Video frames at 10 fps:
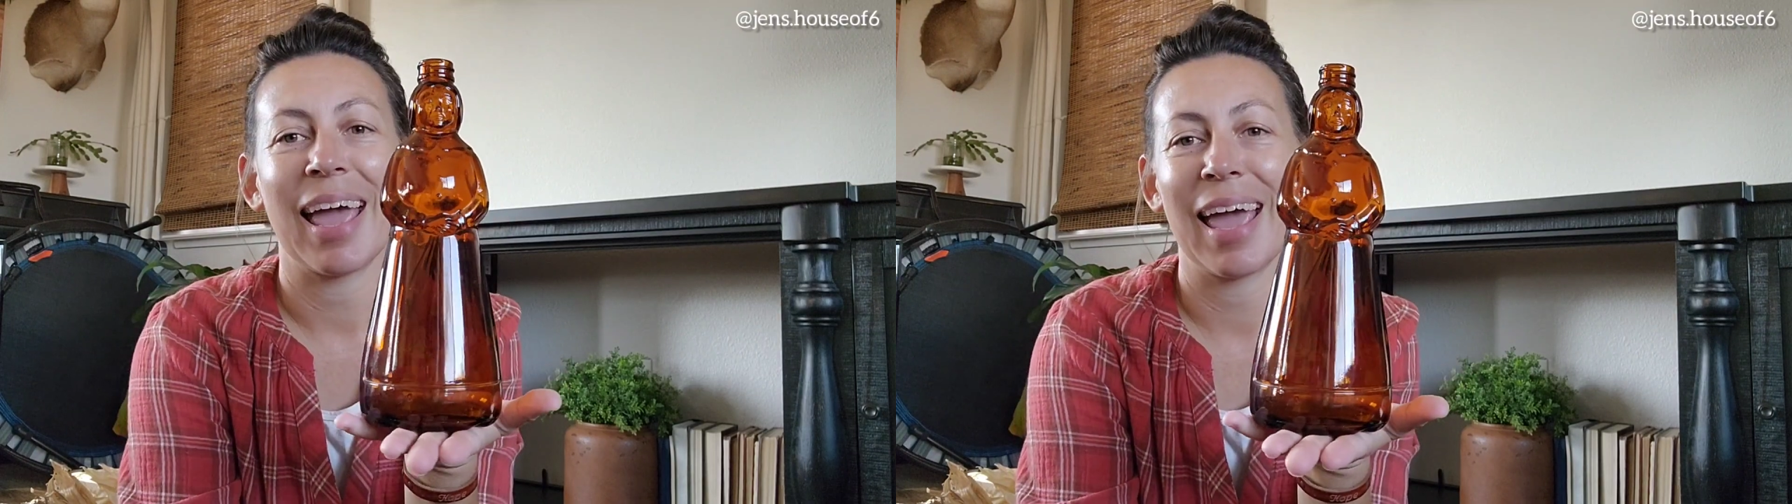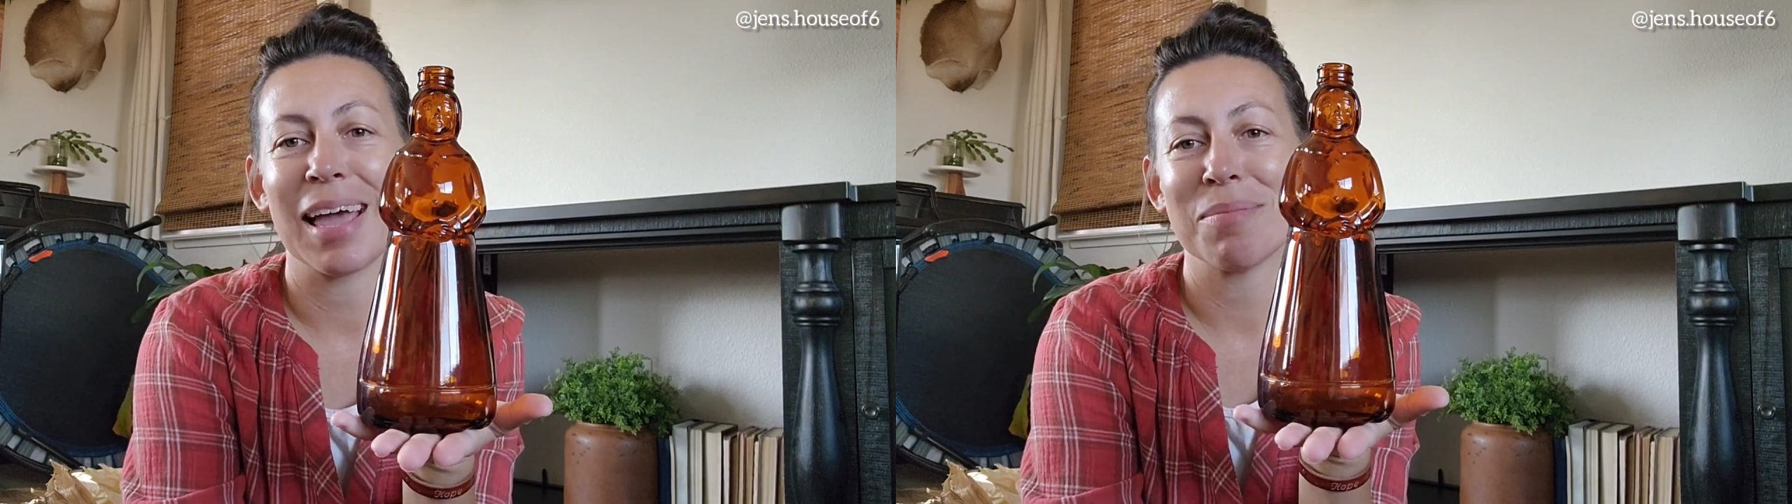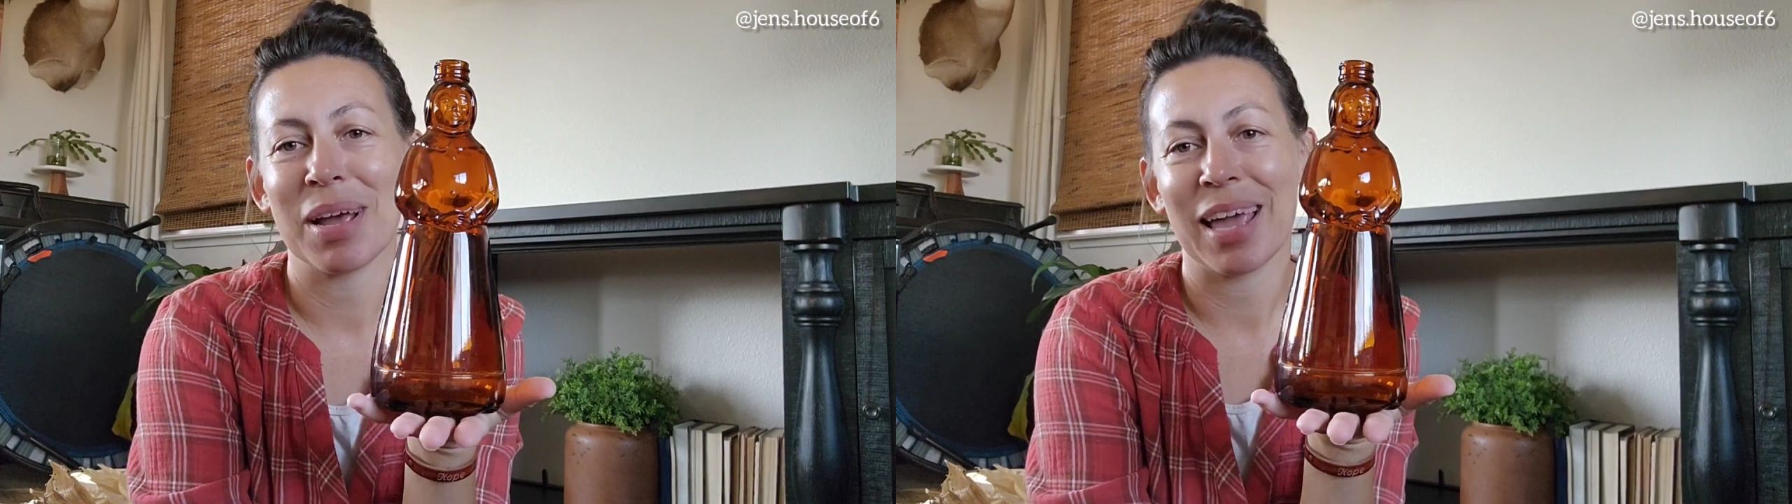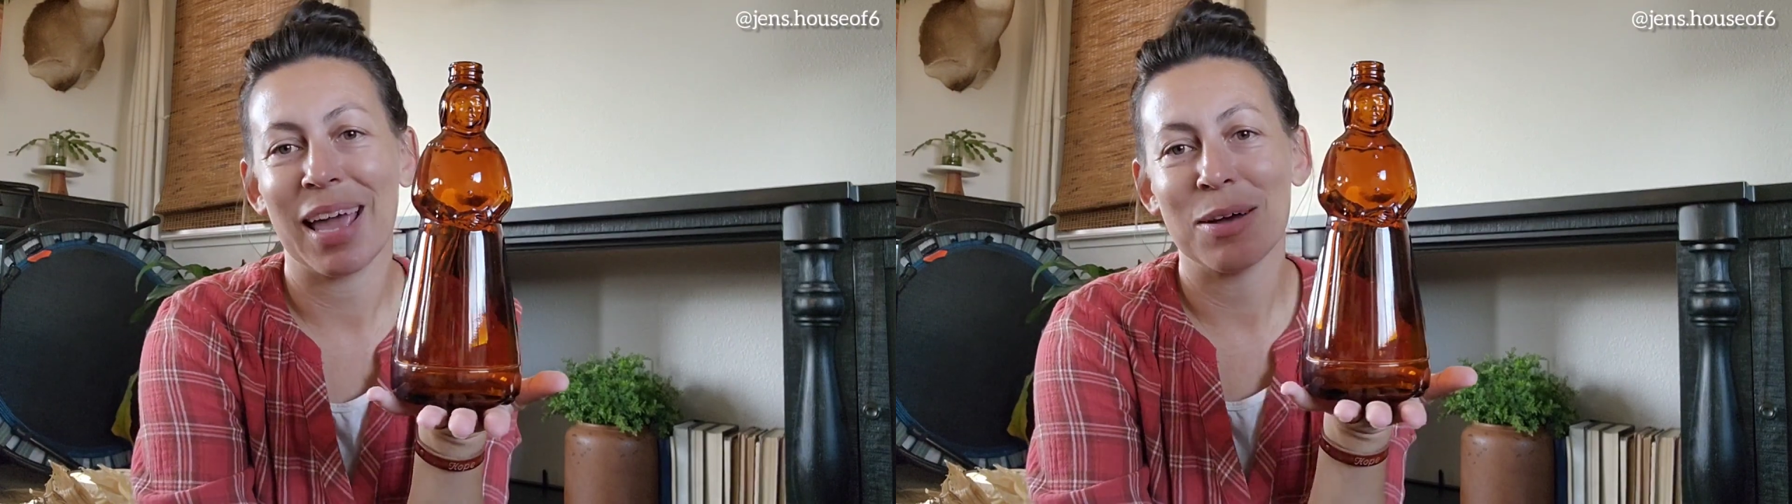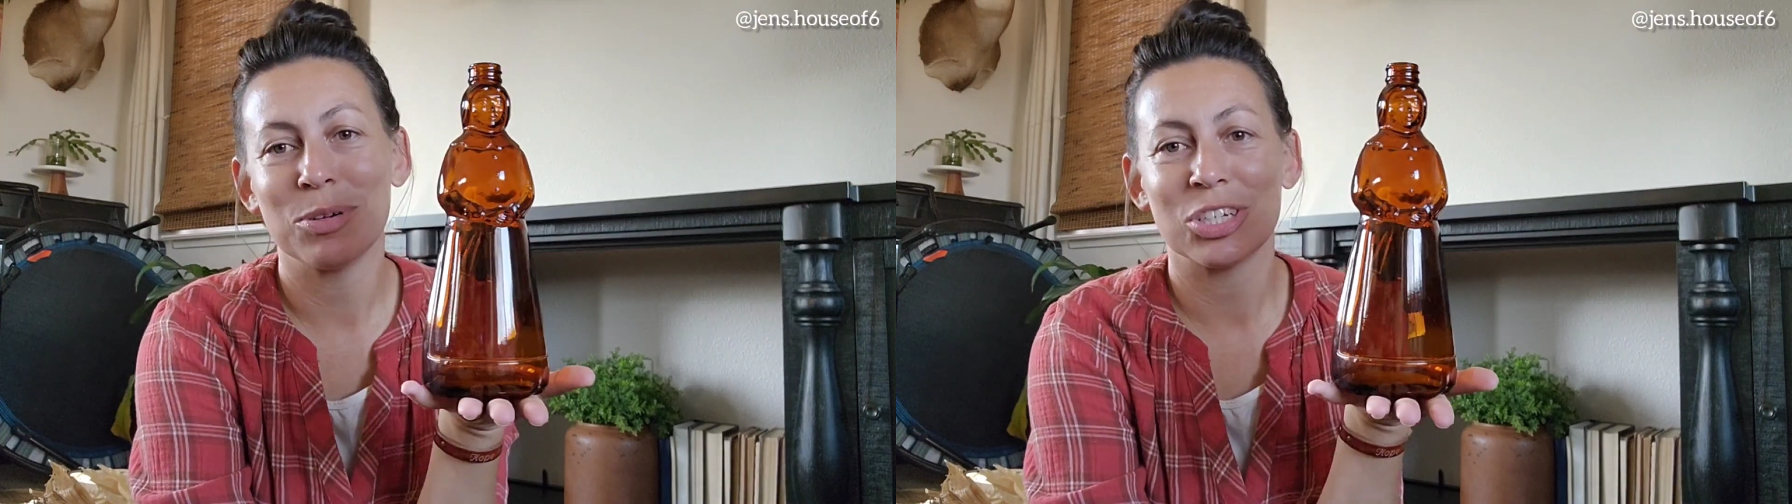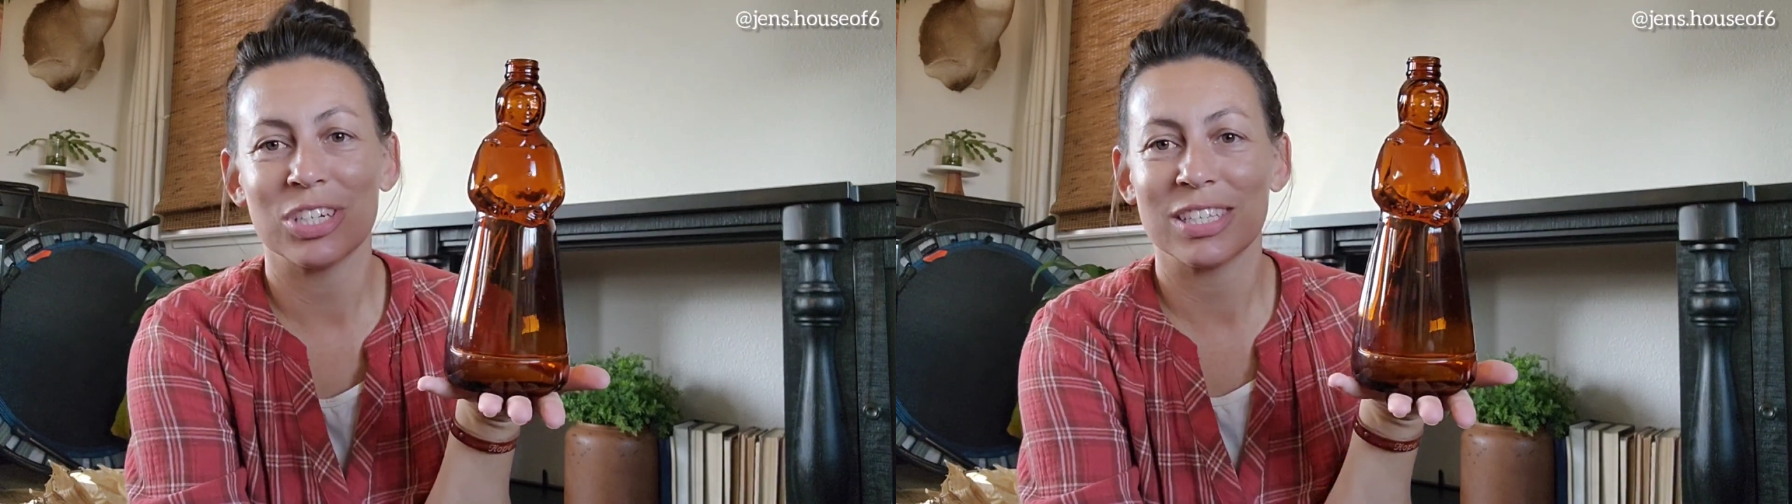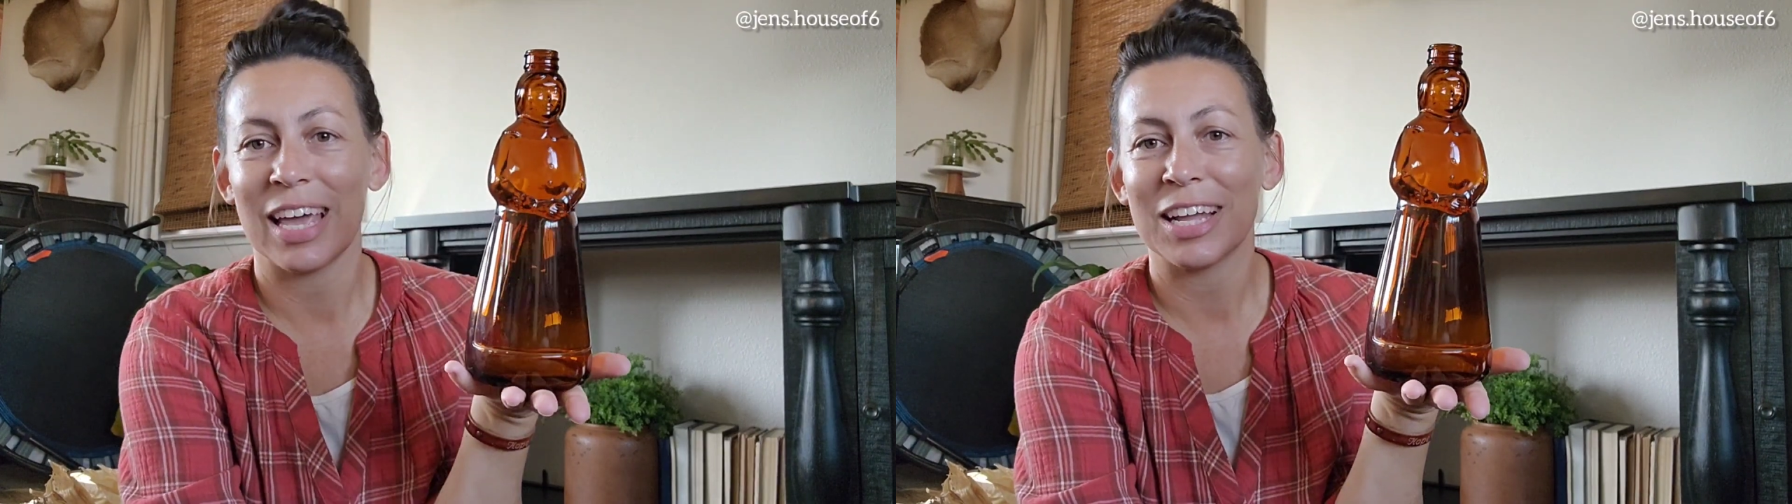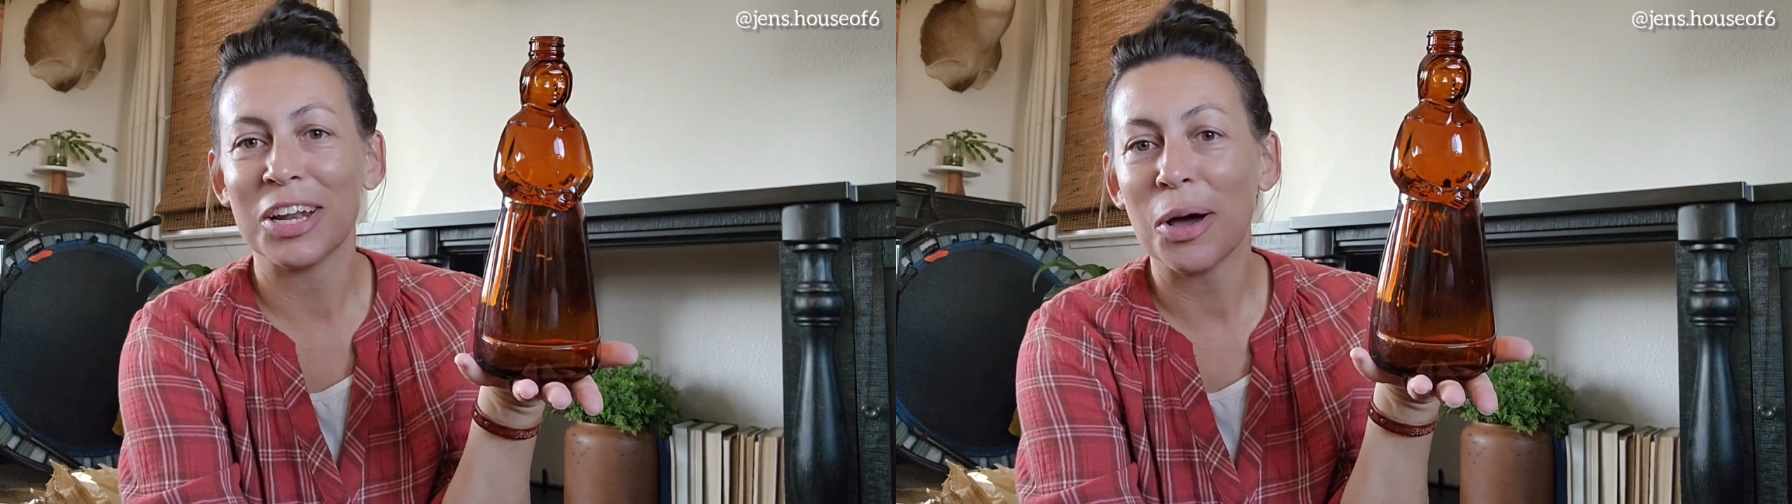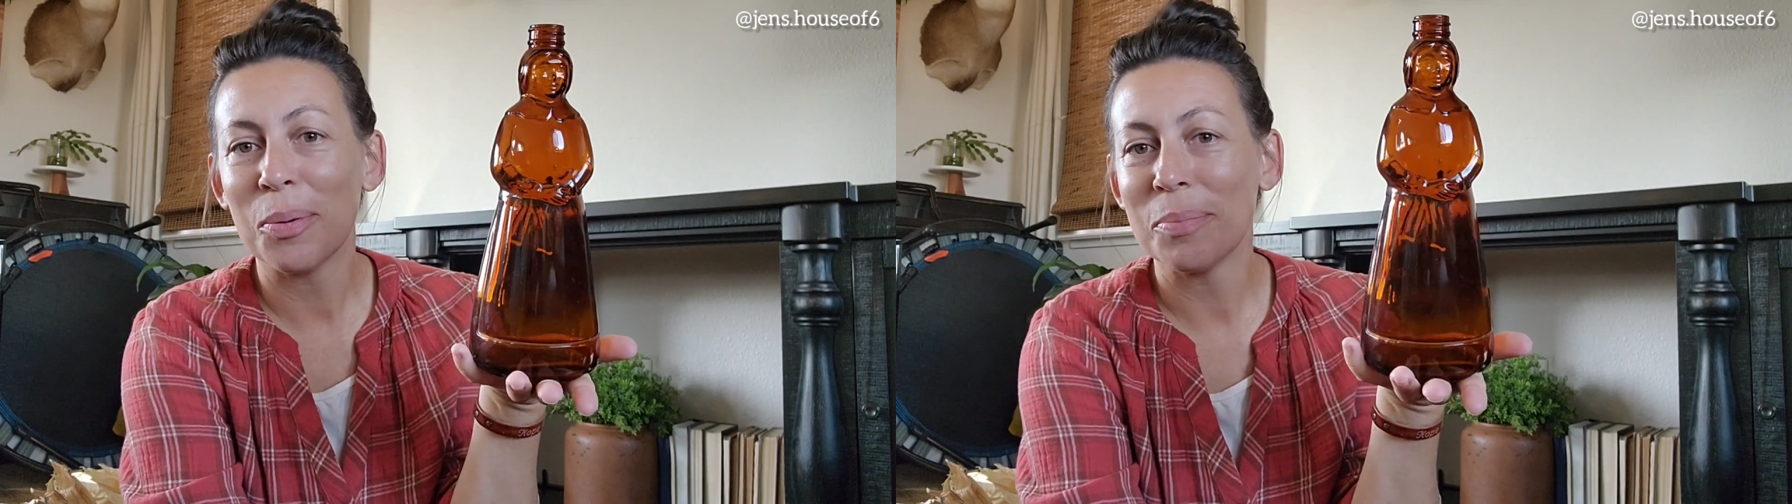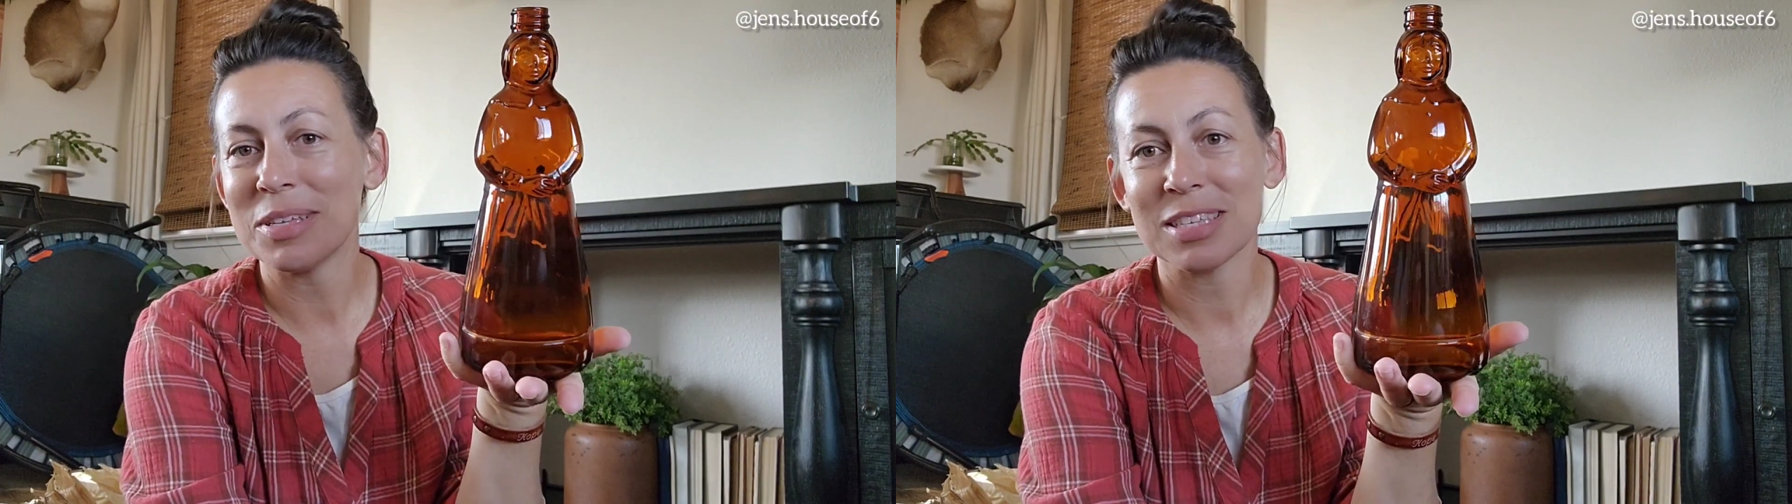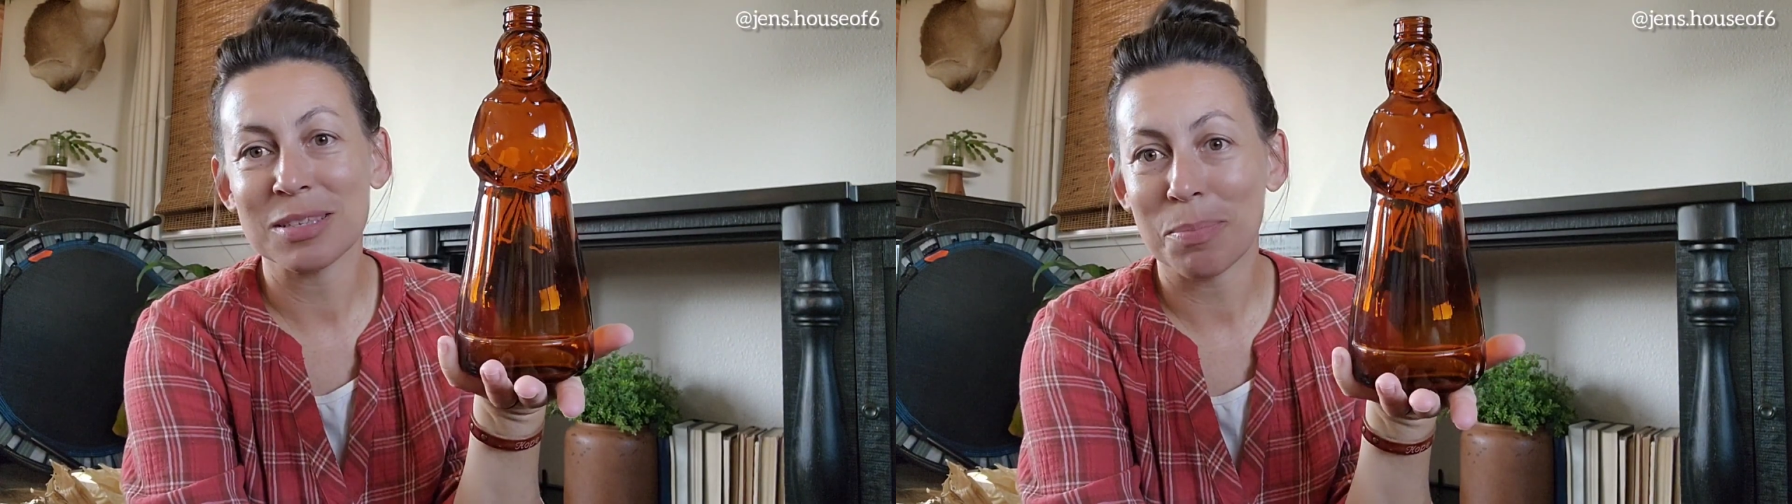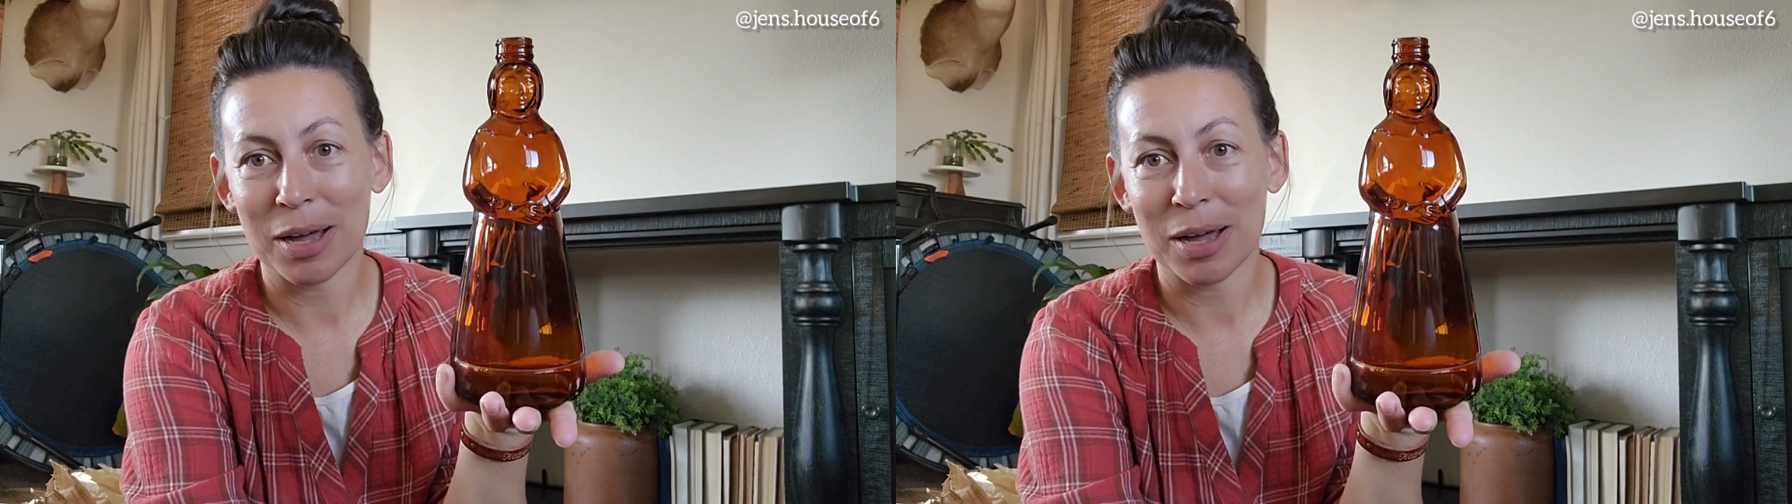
And my aunt was just like, no, Mrs.